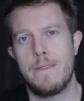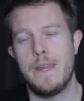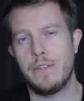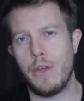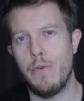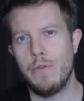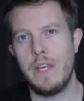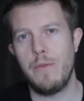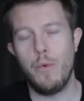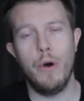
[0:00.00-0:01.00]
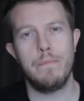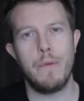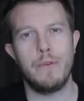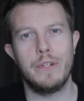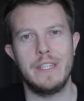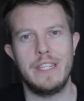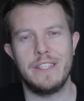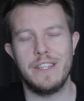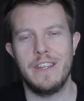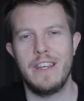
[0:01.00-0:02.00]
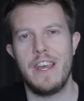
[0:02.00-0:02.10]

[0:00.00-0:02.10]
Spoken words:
There's only one Mona Lisa.